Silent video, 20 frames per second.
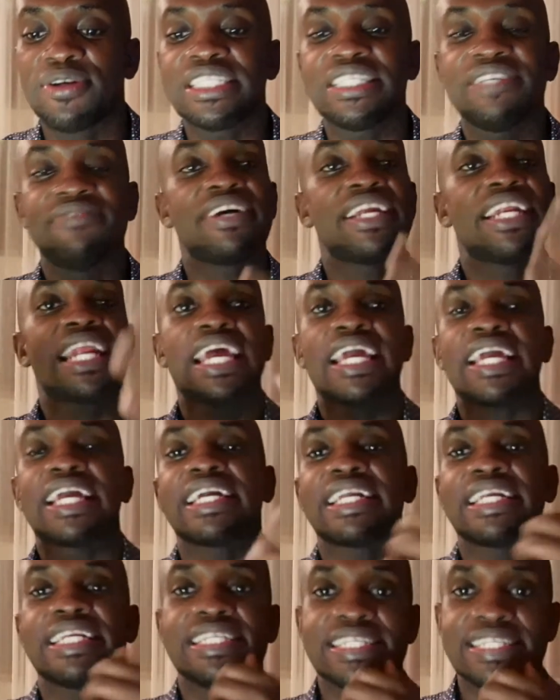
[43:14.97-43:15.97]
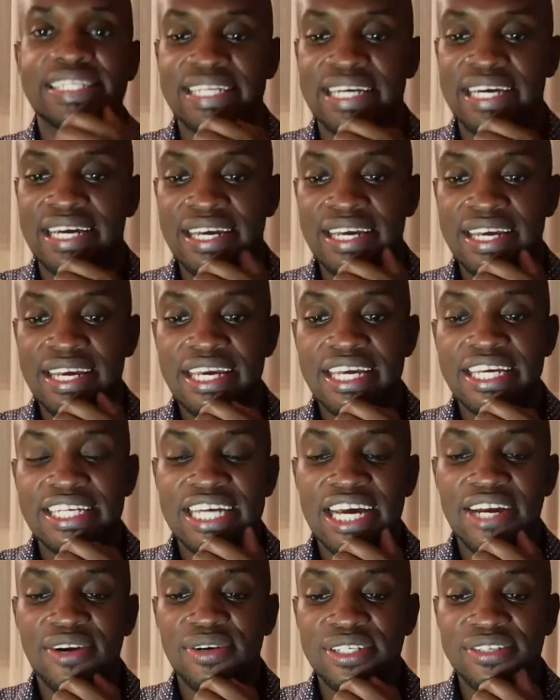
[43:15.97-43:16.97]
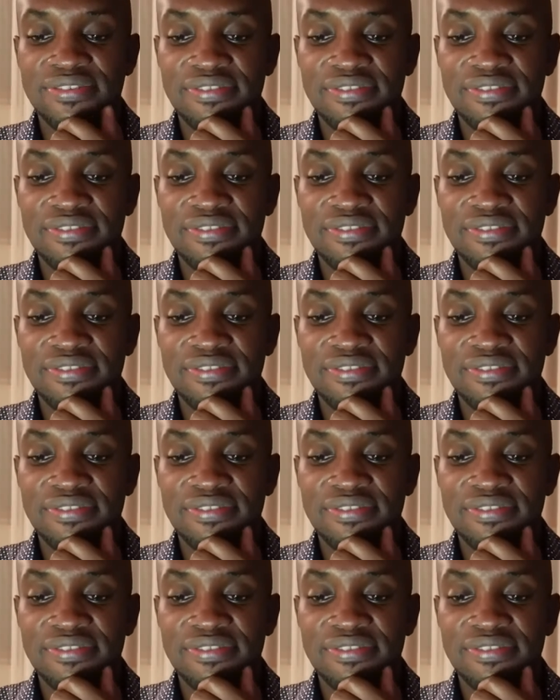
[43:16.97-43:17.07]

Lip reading: even register. Let